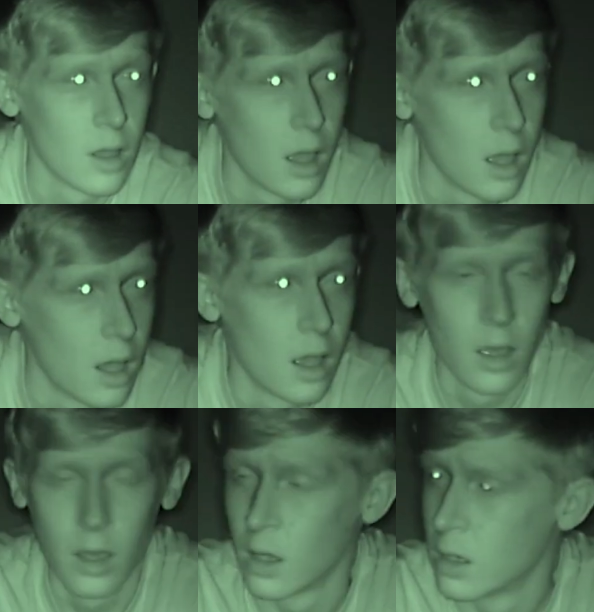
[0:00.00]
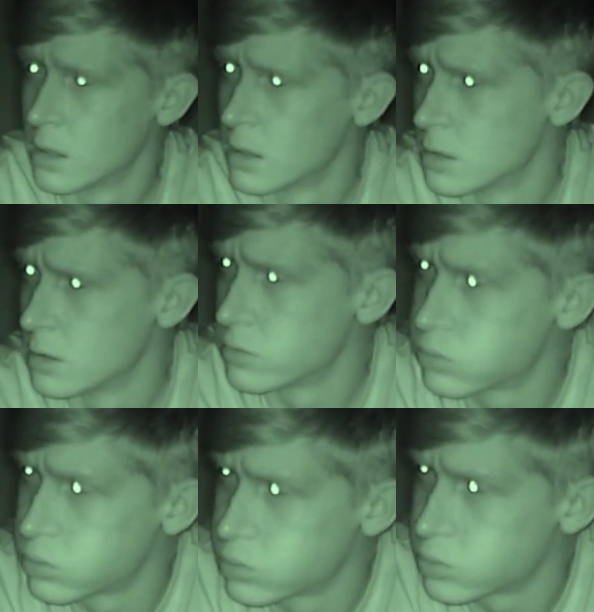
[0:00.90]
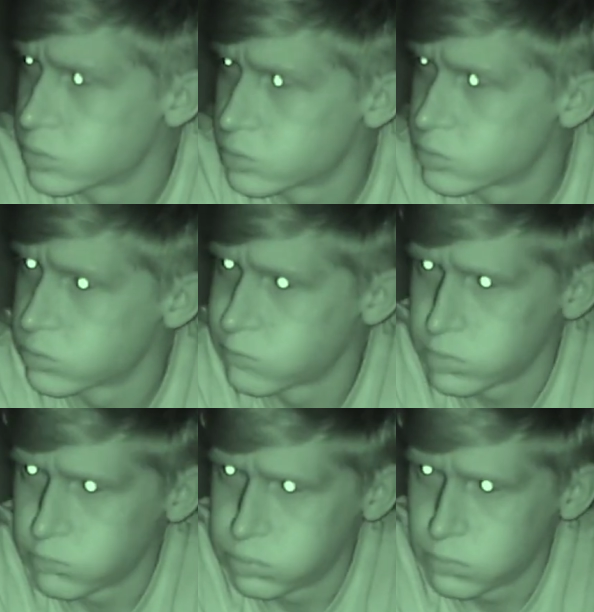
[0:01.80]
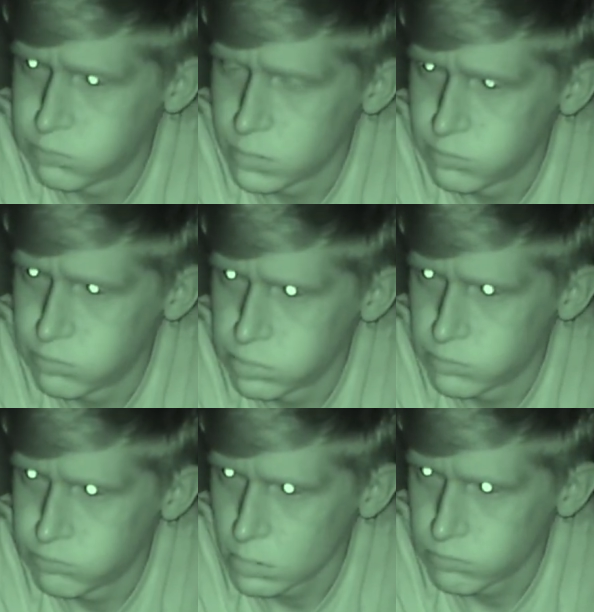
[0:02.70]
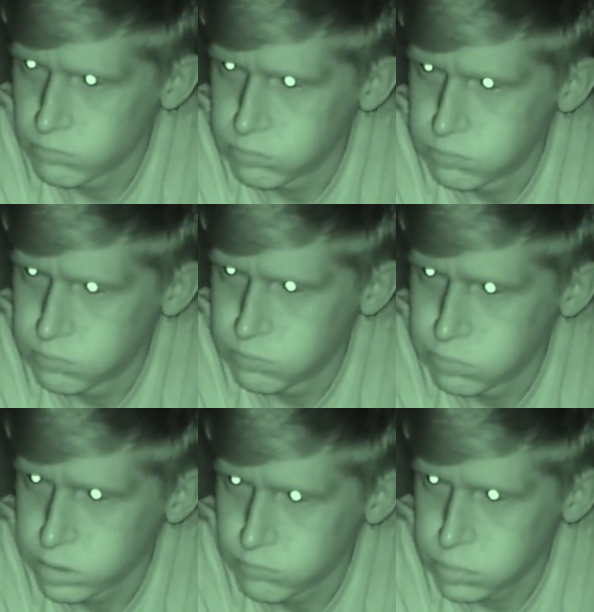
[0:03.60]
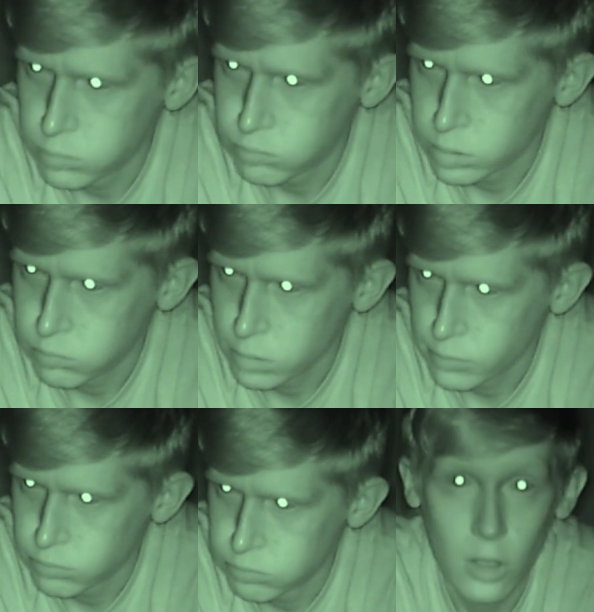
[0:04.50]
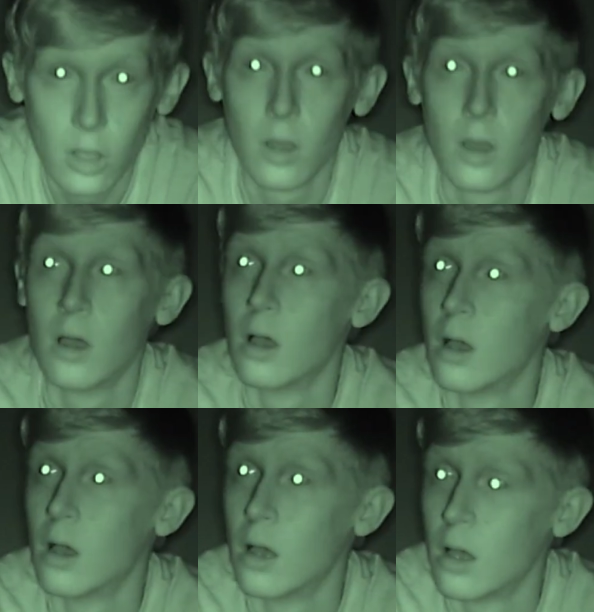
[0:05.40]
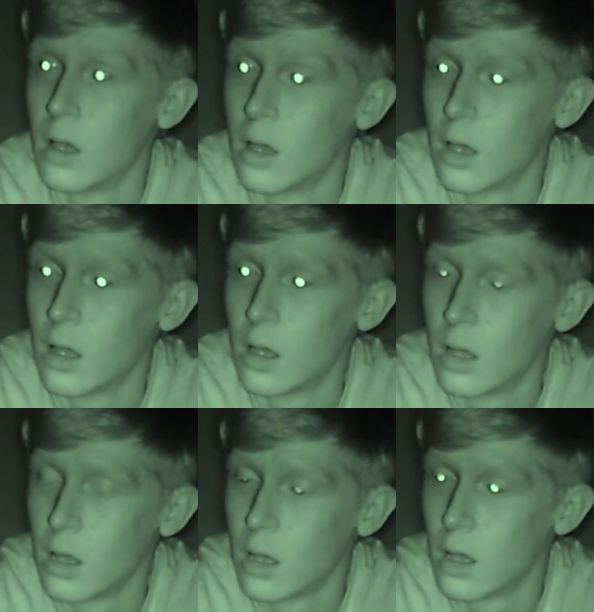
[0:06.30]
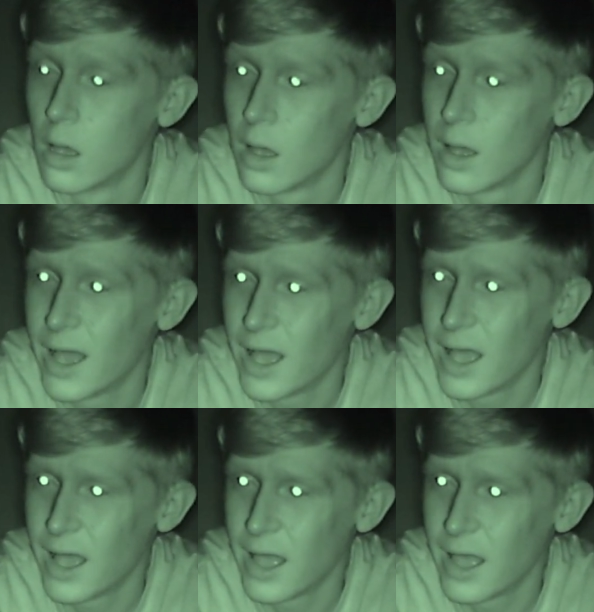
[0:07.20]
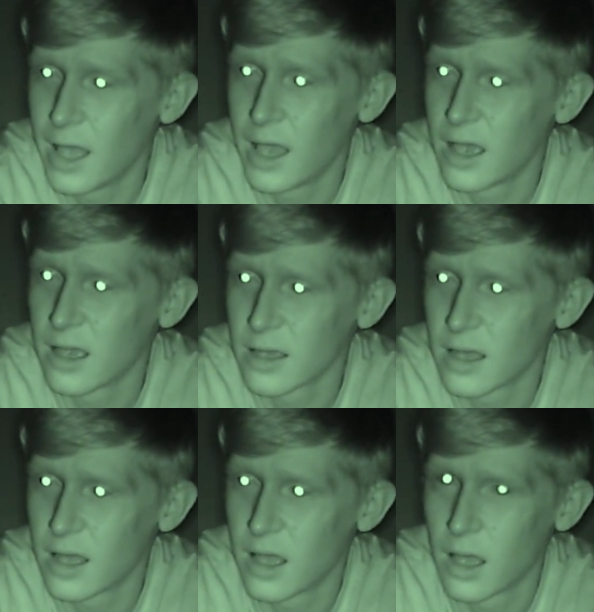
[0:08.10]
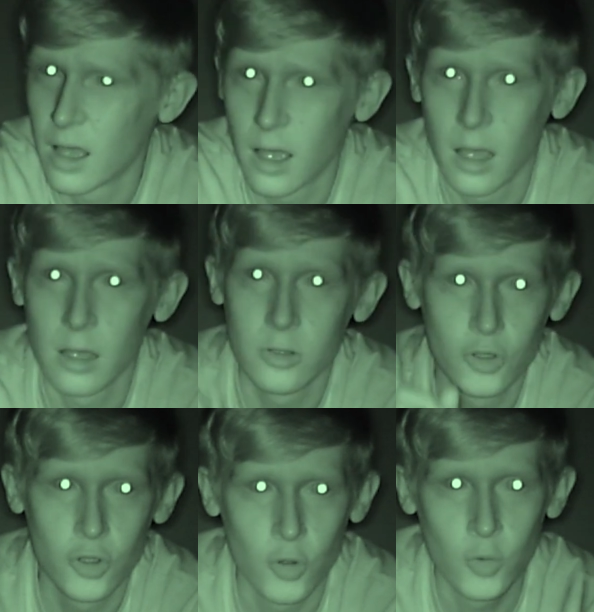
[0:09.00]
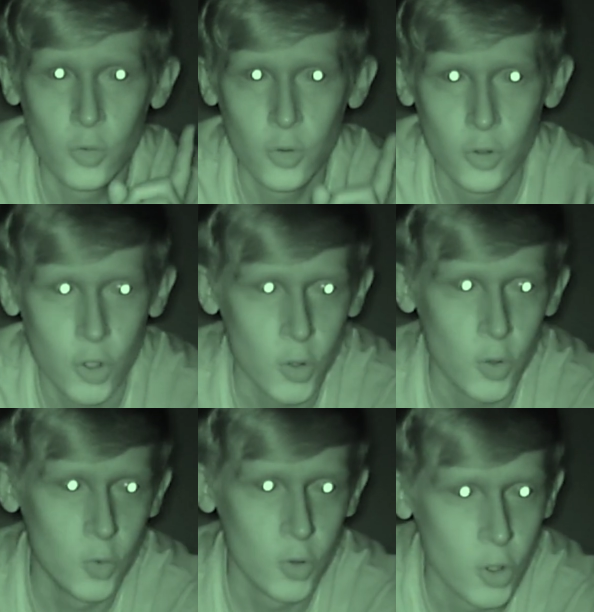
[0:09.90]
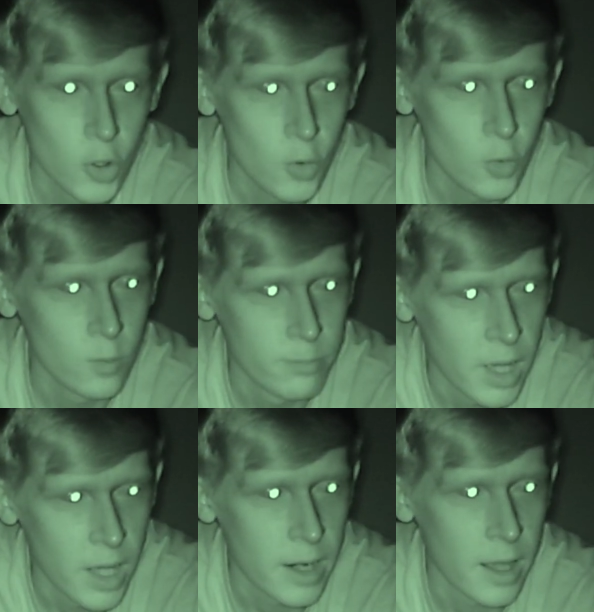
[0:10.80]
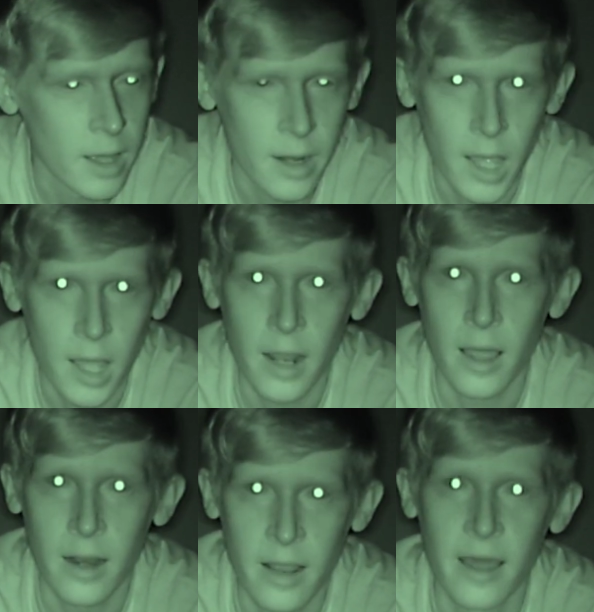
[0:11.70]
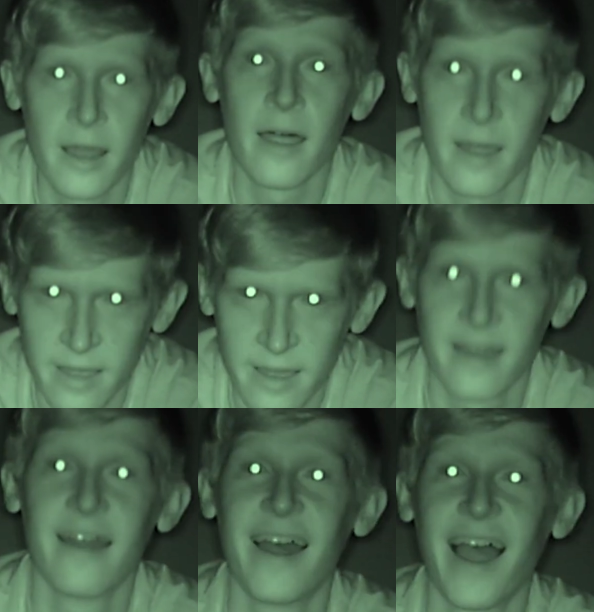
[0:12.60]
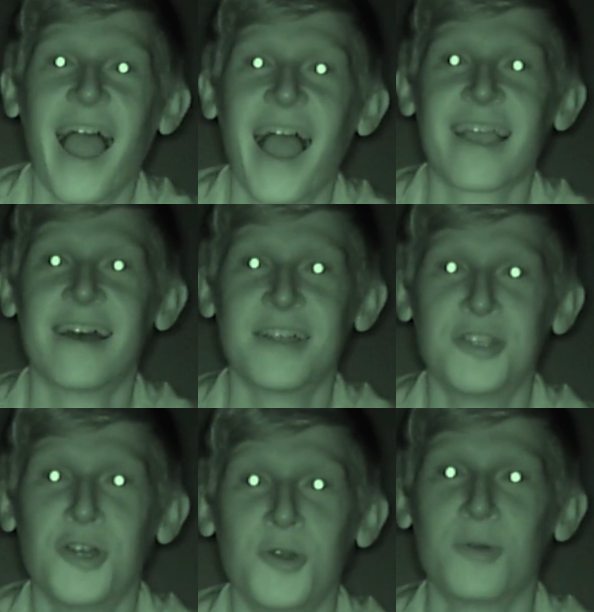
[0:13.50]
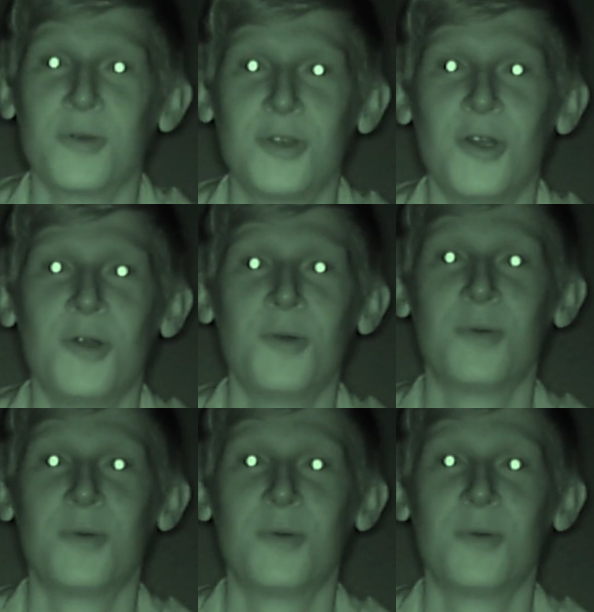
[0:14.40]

was now 2 hours in and it was nearly time to sleep, but before I went to bed there was only one more thing left to do. Have a sing-song? I got do da da da da da da. I got do da